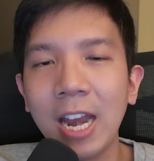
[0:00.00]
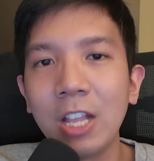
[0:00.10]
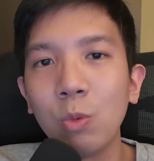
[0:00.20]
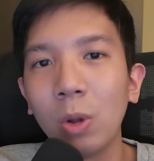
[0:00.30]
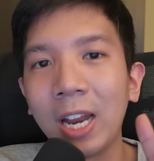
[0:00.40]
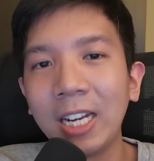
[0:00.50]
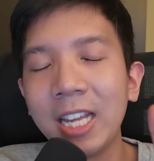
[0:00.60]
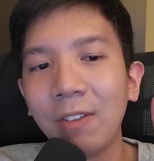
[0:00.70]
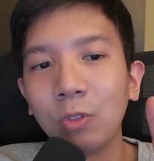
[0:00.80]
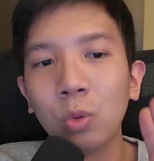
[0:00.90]
then you will likely
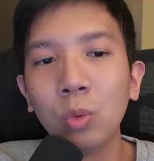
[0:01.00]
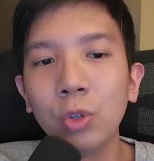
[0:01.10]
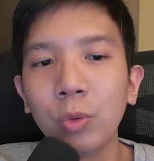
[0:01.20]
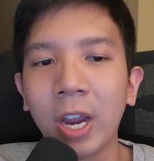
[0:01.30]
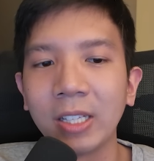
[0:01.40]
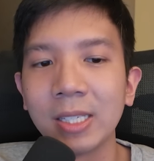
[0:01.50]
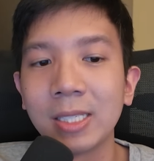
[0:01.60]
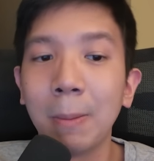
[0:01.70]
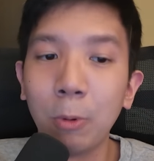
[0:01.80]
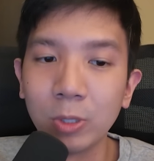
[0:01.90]
have 2 new characters
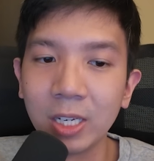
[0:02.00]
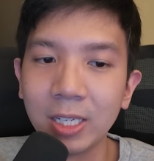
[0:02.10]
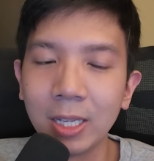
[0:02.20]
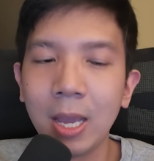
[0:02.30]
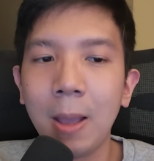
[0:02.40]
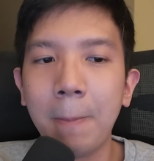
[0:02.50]
supposedly.